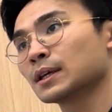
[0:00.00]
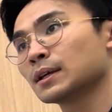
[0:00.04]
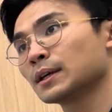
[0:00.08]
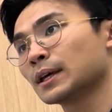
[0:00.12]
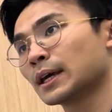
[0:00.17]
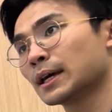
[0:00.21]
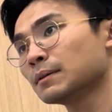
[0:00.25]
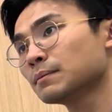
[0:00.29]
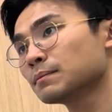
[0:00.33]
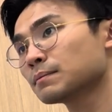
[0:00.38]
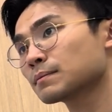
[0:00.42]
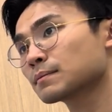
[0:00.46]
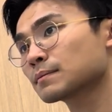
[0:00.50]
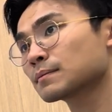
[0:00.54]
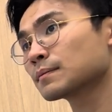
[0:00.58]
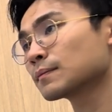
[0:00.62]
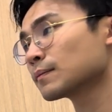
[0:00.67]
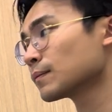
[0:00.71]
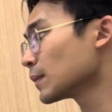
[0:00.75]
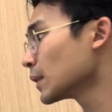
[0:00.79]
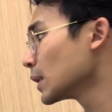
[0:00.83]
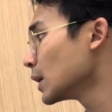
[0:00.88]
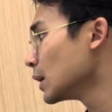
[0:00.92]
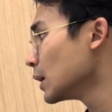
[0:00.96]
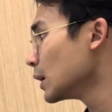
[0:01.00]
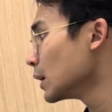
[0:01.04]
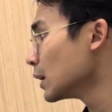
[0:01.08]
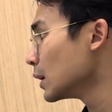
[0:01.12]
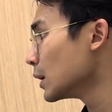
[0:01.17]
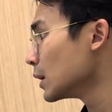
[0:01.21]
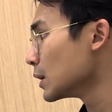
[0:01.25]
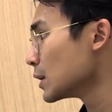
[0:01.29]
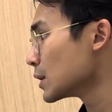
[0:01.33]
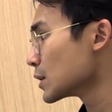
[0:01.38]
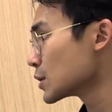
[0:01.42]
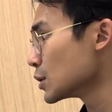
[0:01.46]
Okay?
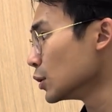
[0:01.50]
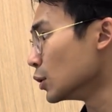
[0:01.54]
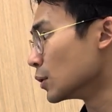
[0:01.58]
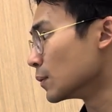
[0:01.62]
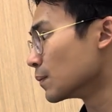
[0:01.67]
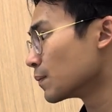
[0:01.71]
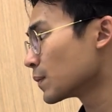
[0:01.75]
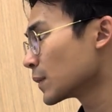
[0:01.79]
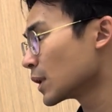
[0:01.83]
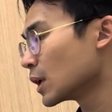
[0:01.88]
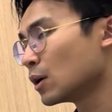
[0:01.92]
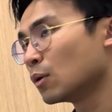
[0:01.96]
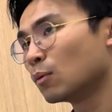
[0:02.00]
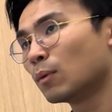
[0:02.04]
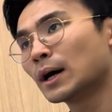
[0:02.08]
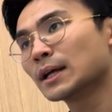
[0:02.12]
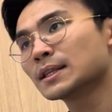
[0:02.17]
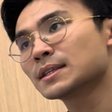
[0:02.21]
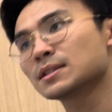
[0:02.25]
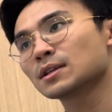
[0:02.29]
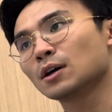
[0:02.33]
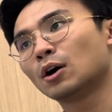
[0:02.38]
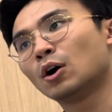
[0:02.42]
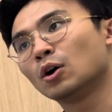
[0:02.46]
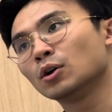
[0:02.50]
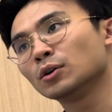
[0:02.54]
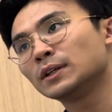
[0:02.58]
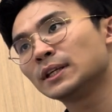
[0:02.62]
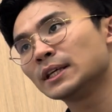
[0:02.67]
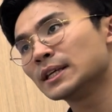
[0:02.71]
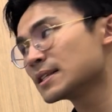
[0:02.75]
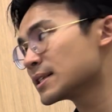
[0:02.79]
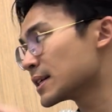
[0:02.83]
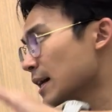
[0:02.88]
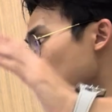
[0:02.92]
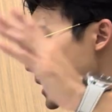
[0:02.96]
So once all
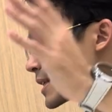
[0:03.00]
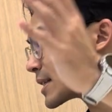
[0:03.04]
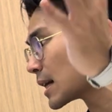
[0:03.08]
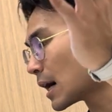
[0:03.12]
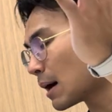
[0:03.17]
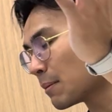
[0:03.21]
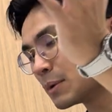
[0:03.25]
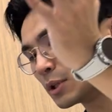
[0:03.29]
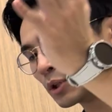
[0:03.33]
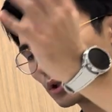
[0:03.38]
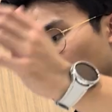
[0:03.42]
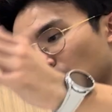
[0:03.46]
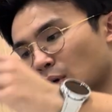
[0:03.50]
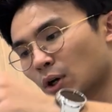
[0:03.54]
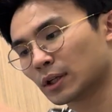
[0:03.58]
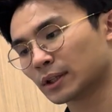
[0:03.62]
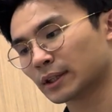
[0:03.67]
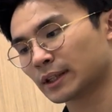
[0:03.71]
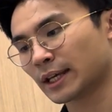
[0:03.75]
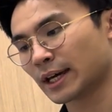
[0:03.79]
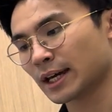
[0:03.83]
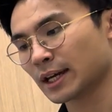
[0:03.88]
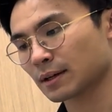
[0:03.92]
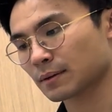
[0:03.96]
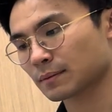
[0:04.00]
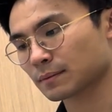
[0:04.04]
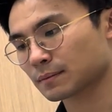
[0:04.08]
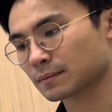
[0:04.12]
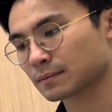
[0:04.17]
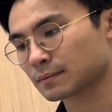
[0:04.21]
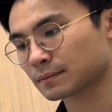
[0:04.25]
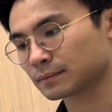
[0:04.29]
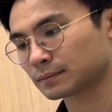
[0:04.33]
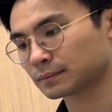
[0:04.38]
these guys come into contact,